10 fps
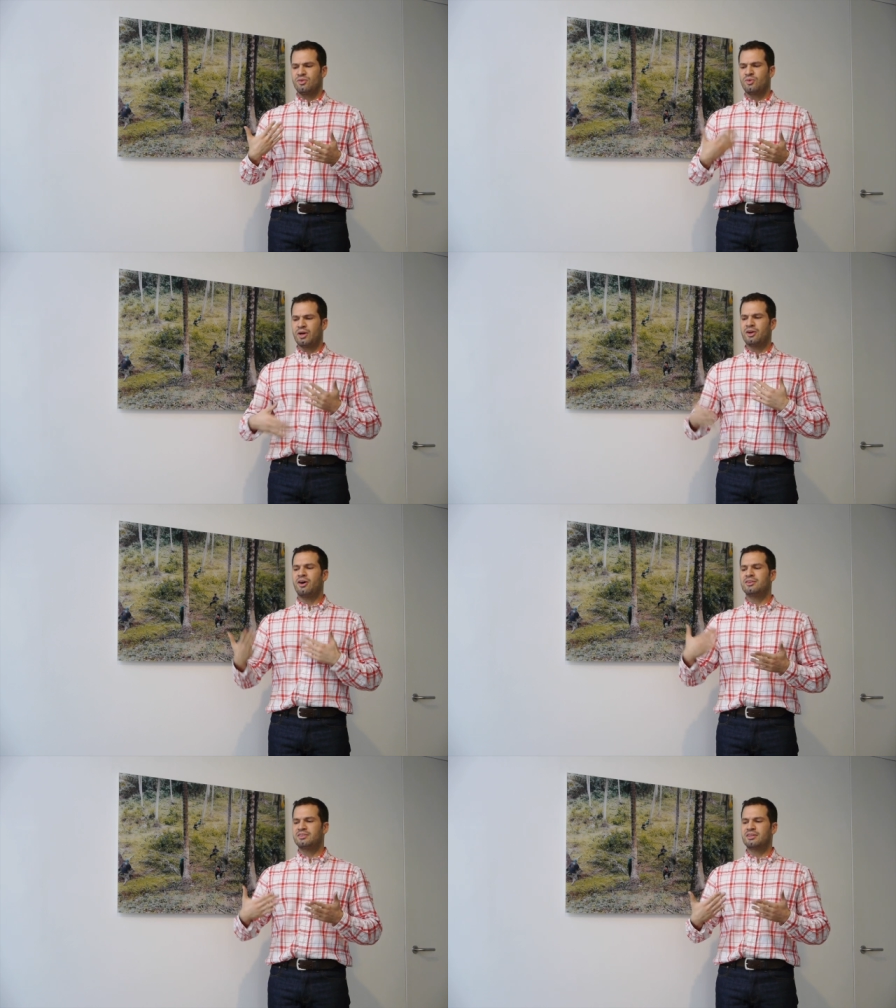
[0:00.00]
quite
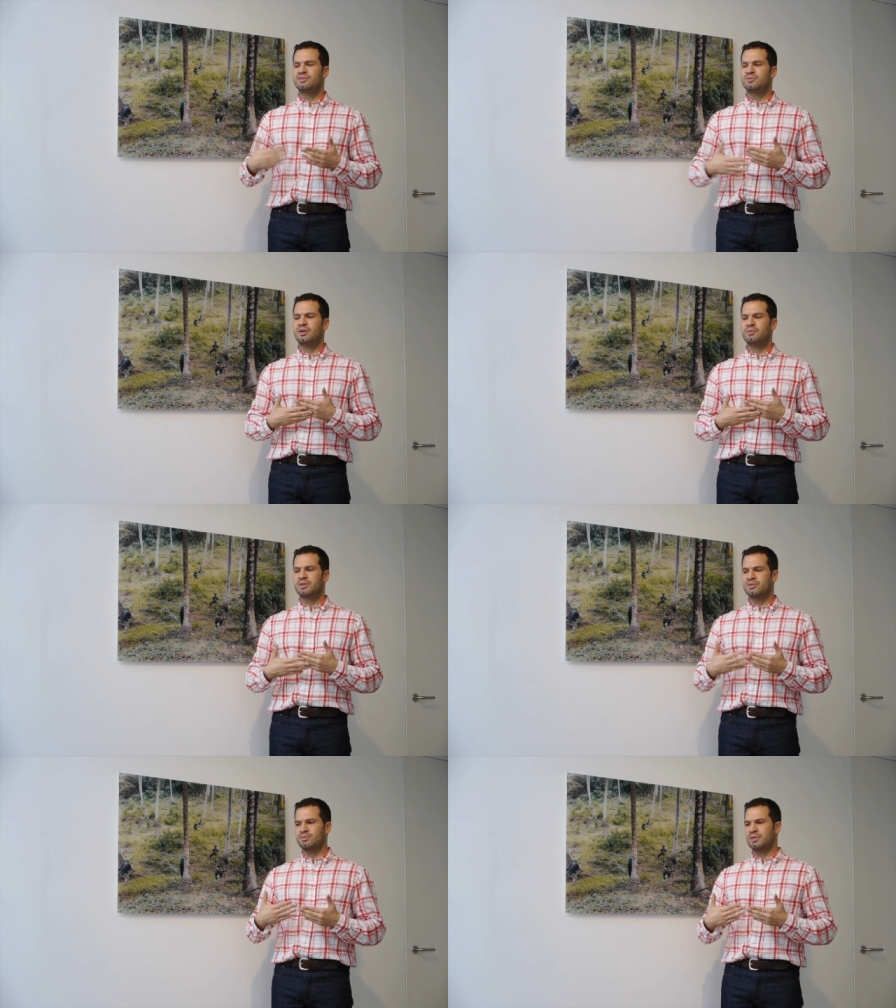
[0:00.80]
haunting as well,
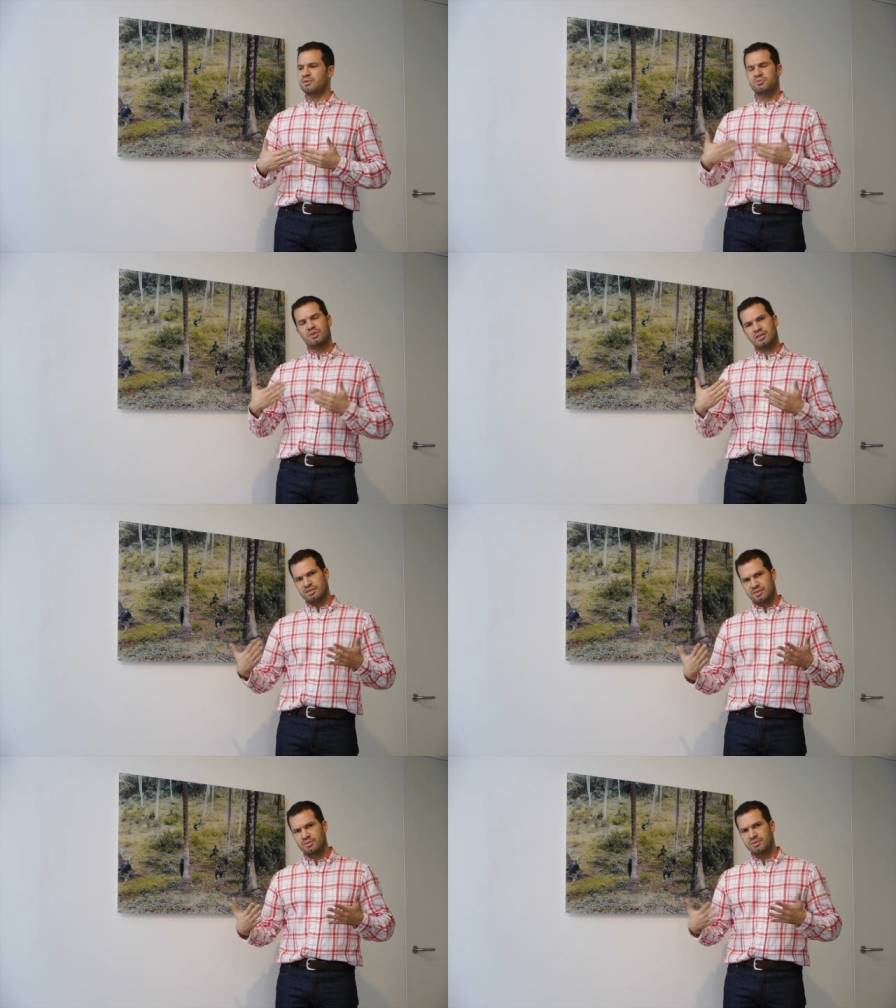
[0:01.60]
because what I'm trying
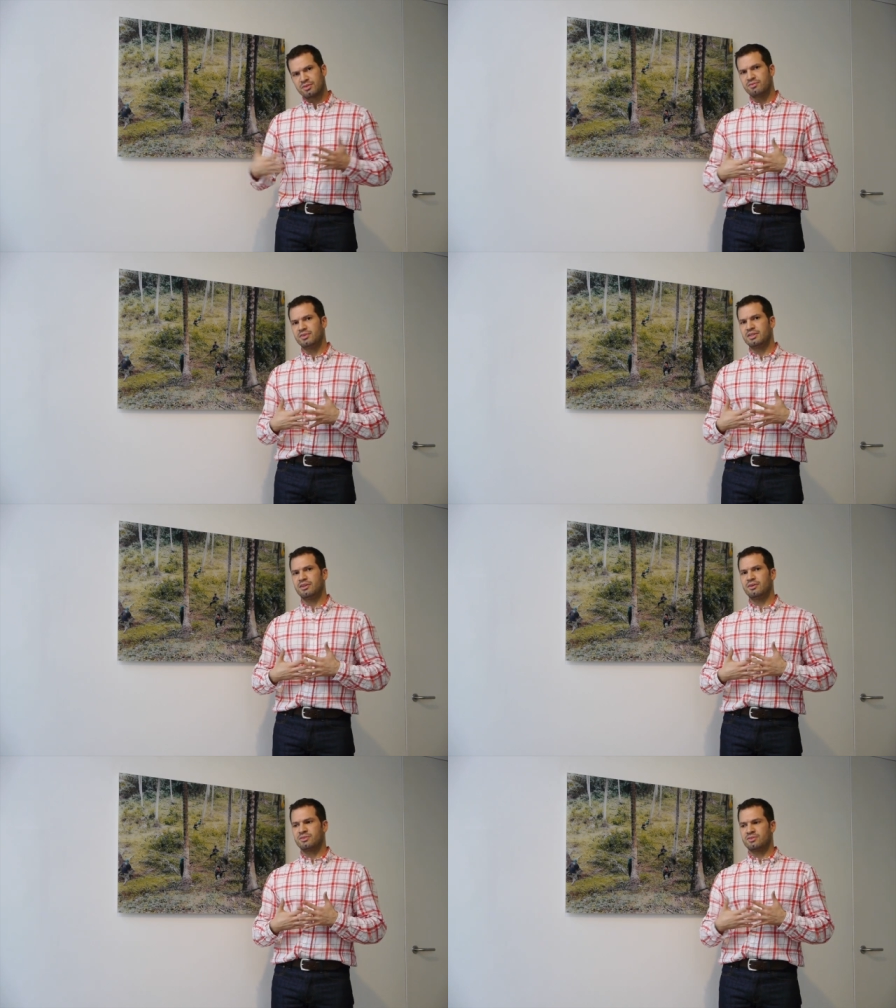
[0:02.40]
to do with the
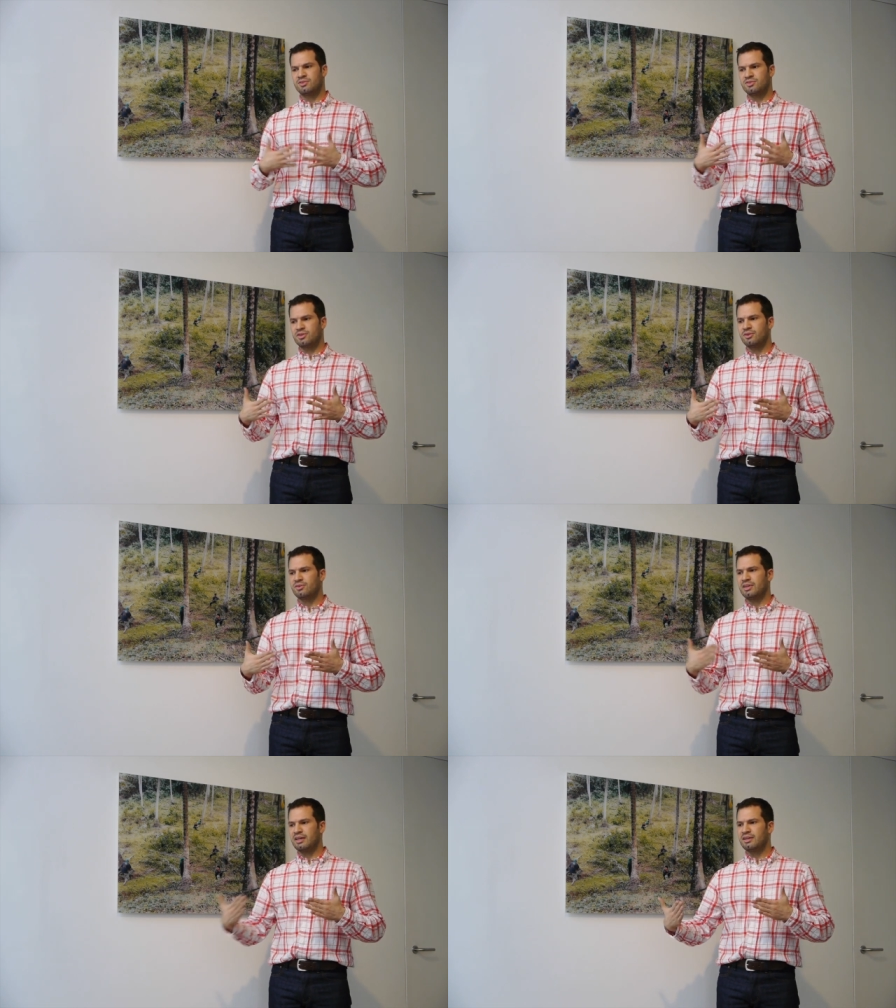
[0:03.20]
video is to
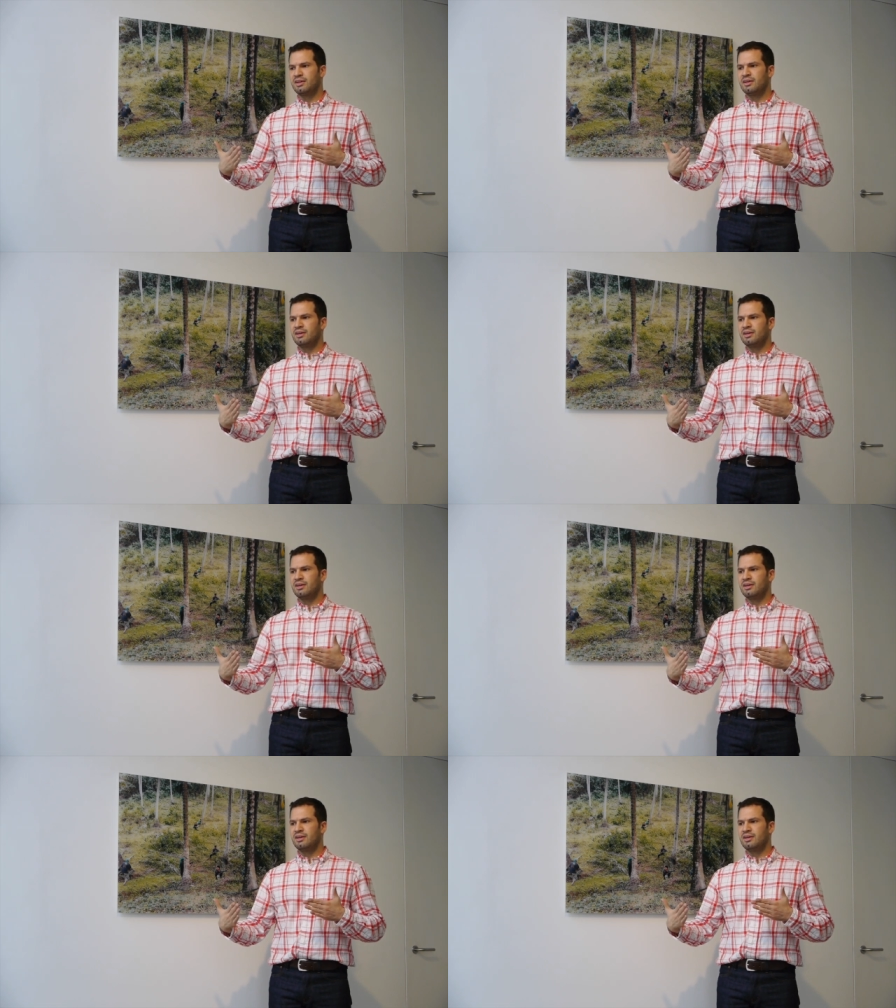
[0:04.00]
show that,